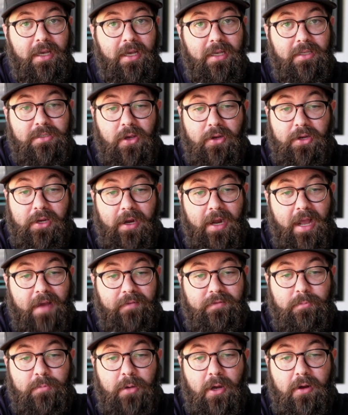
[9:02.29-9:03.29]
So you're going to have
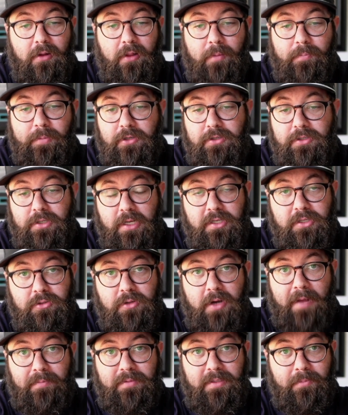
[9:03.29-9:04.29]
to buckle up your chin
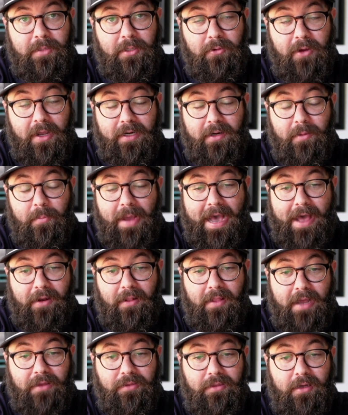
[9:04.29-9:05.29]
straps and be ready to battle
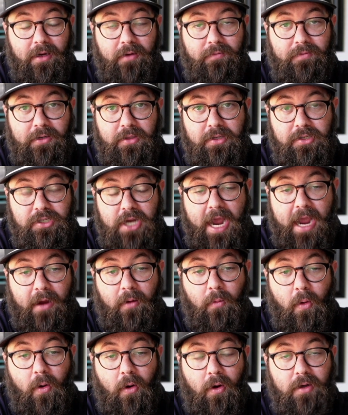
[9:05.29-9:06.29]
out there if you're the
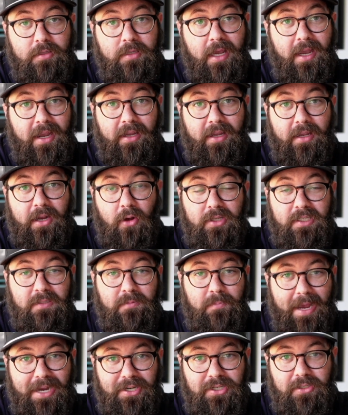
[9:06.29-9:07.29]
Jaguars, you know,
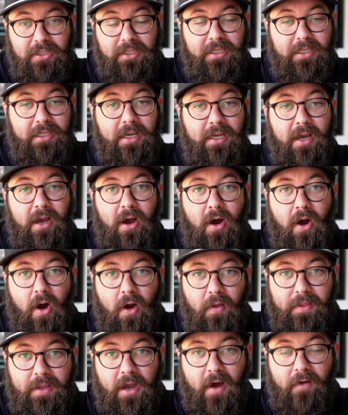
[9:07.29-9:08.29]
especially
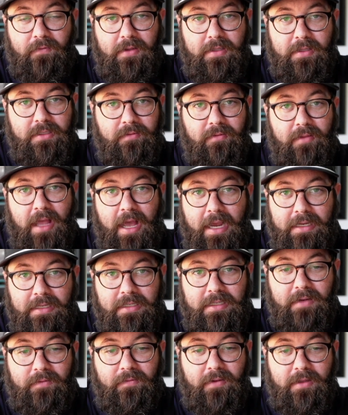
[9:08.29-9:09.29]
on the offensive line,
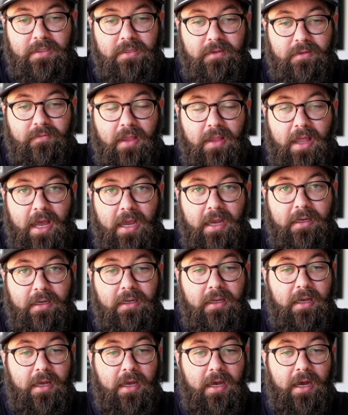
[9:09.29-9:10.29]
defensive line,
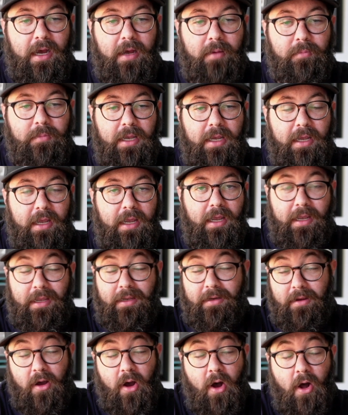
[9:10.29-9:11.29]

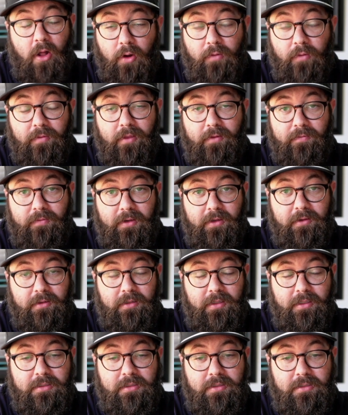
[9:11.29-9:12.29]
and all over the field.
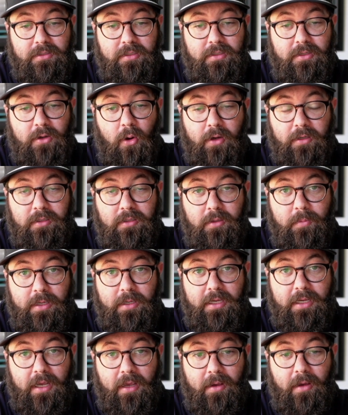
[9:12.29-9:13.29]
It's just going to
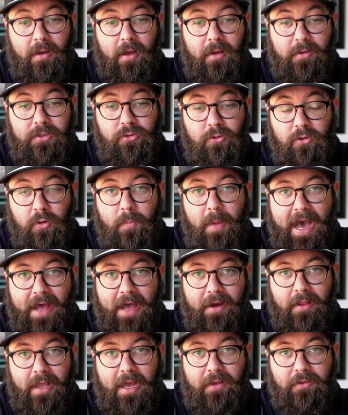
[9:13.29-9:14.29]
be a true
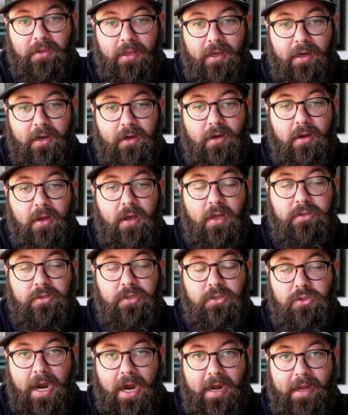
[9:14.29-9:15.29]
battle out there to
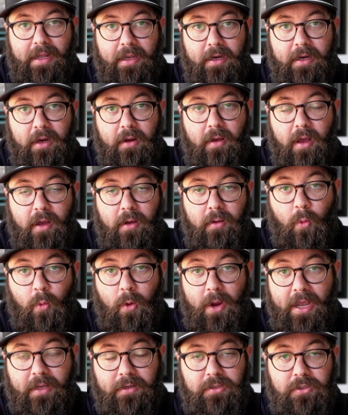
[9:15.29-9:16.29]
try to get a
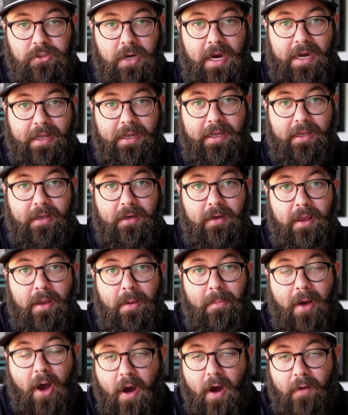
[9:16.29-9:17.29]
win, to try to get
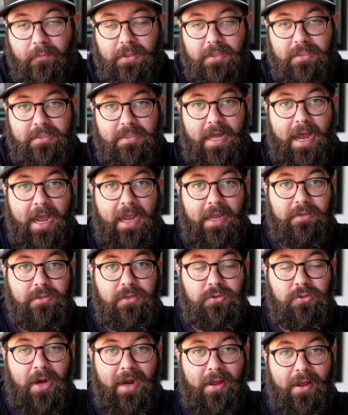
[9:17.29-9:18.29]
off the snide, to
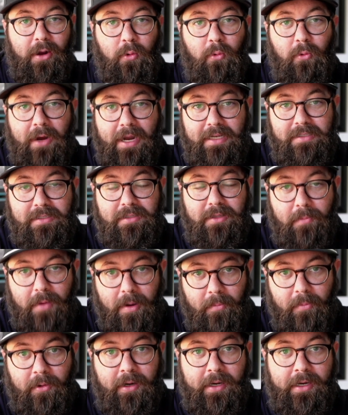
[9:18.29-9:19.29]
try to erase the
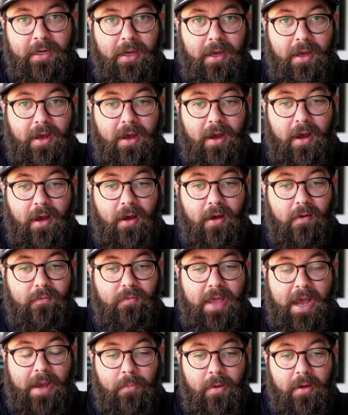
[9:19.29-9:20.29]
memory of
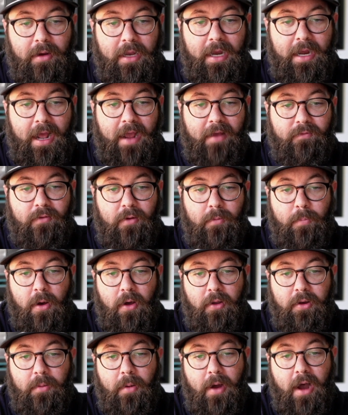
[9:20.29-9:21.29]
that Monday Night Football
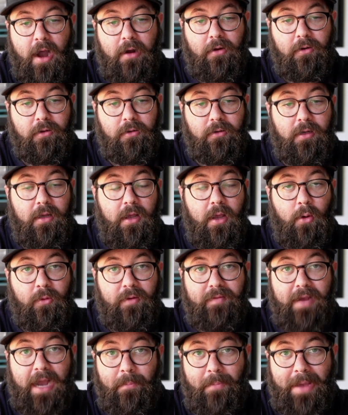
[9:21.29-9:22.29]
debacle. We've
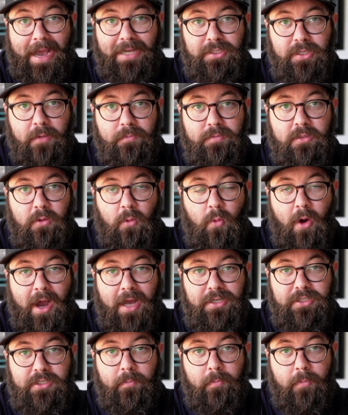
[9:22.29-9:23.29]
got matchups to
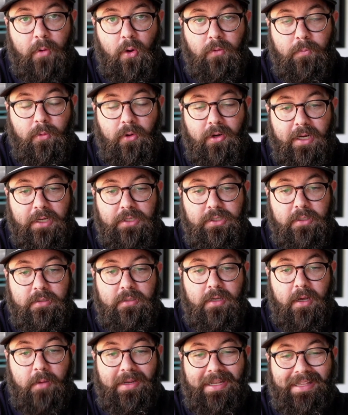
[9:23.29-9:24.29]
watch and bold predictions
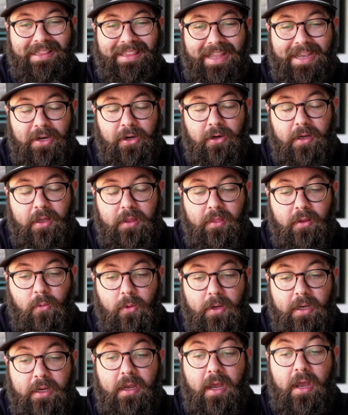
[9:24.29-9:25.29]
coming later in the
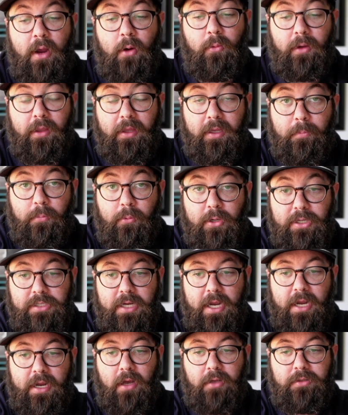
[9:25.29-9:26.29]
week. Really
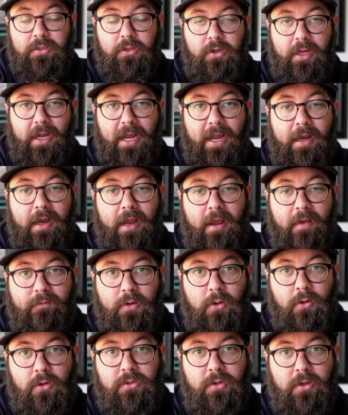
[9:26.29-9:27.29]
appreciate y'all tuning in. If
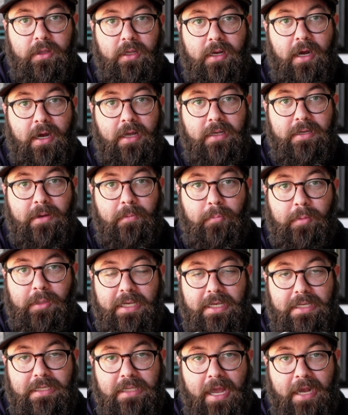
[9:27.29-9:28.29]
you enjoy the content,
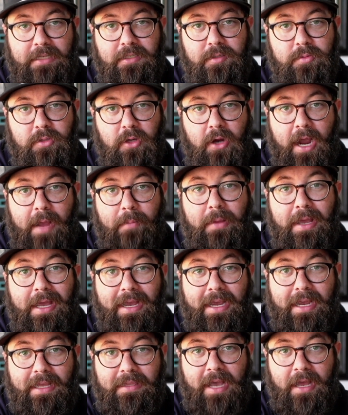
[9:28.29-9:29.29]
please like, subscribe,
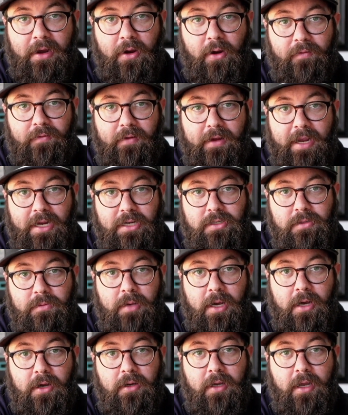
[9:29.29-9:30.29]
hit that notification
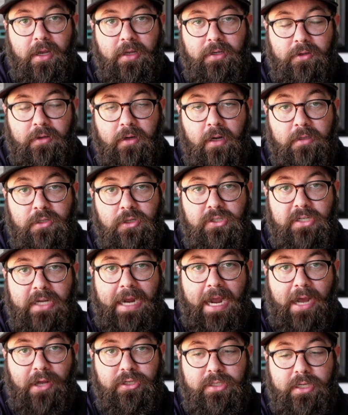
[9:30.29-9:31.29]
bell. You can also check
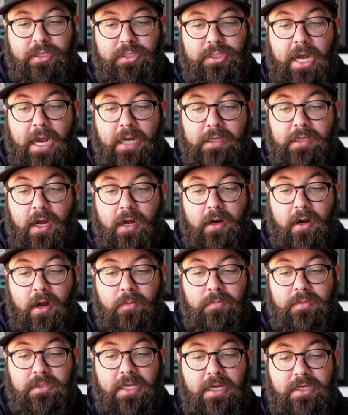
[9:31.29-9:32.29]
out
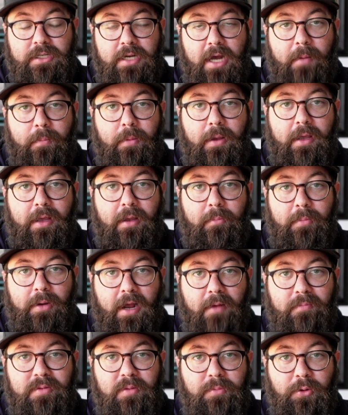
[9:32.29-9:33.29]
jinjag.com/shop. Pick
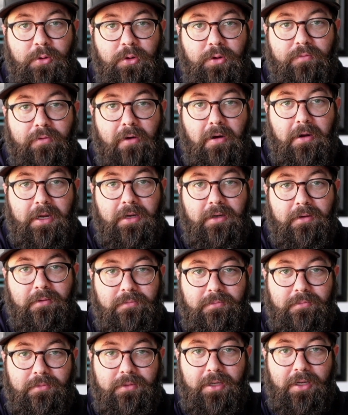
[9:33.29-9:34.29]
up some new Duval gear.
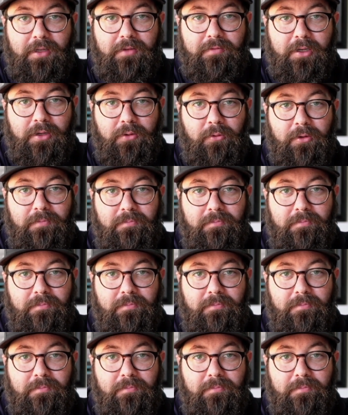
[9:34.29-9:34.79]
Y'all have a good one.